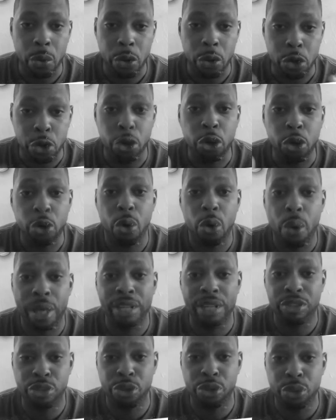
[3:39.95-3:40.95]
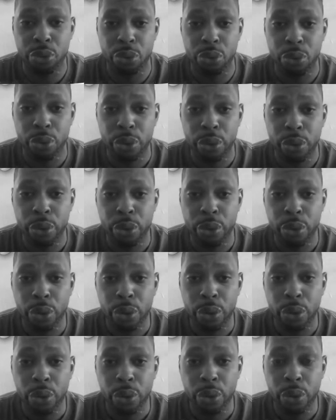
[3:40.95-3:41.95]
you're going to,
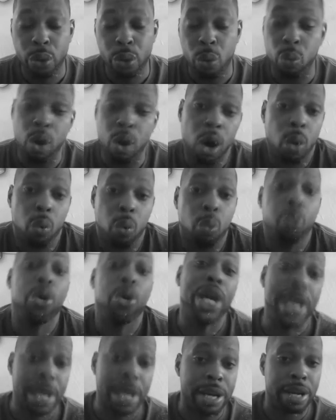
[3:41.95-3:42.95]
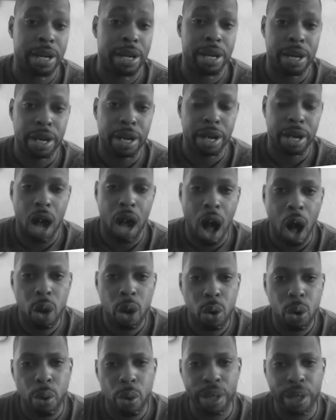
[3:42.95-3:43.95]
we
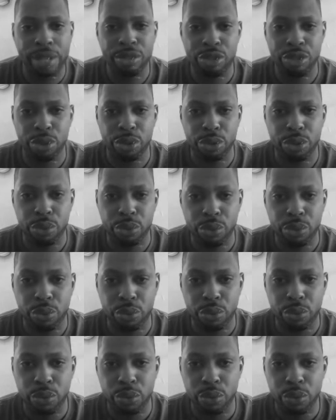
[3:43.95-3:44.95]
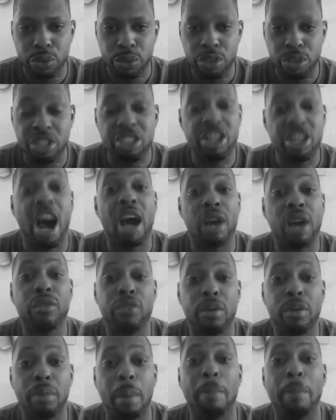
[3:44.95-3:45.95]
are going to start
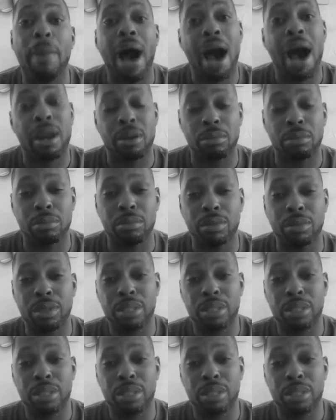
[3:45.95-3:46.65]
from the bottom.